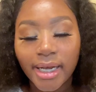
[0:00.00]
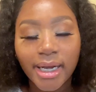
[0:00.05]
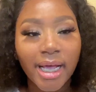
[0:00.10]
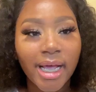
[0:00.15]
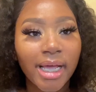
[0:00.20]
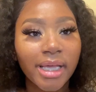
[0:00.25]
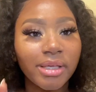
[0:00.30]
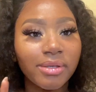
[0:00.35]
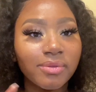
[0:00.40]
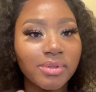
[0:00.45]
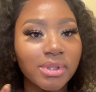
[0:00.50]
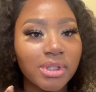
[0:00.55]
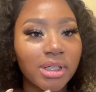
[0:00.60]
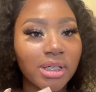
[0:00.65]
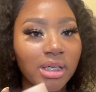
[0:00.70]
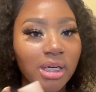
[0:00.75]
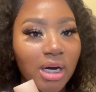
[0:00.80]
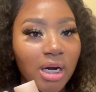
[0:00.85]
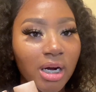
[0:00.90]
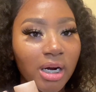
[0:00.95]
I use the
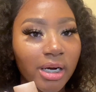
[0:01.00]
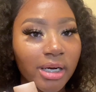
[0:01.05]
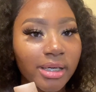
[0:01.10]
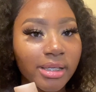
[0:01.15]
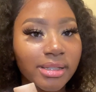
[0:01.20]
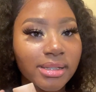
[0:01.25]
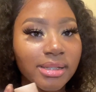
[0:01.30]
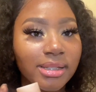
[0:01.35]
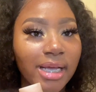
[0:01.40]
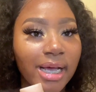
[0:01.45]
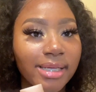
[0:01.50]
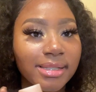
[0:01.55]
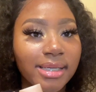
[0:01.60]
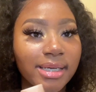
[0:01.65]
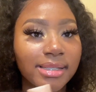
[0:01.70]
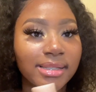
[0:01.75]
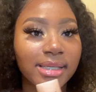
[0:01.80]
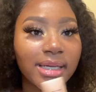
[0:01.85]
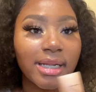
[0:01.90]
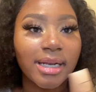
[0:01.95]
NARS. As I
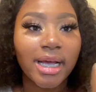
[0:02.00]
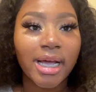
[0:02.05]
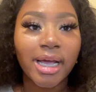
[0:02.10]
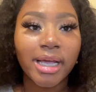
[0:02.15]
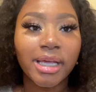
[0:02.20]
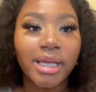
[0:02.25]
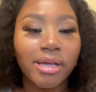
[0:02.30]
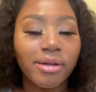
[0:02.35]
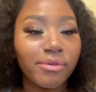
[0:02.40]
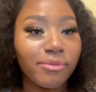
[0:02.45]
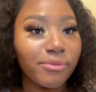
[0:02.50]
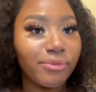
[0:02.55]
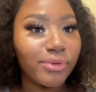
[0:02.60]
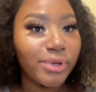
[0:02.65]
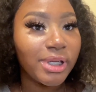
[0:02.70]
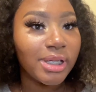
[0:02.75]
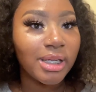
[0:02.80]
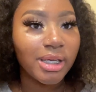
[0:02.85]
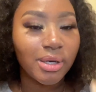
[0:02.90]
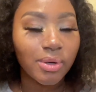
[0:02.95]
said, I get
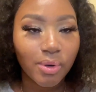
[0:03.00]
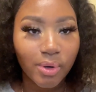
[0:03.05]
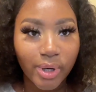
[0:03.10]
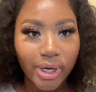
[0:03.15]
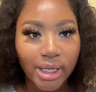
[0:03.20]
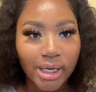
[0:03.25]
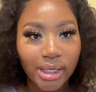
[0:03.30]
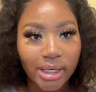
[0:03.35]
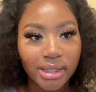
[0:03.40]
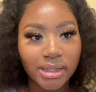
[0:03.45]
really oily,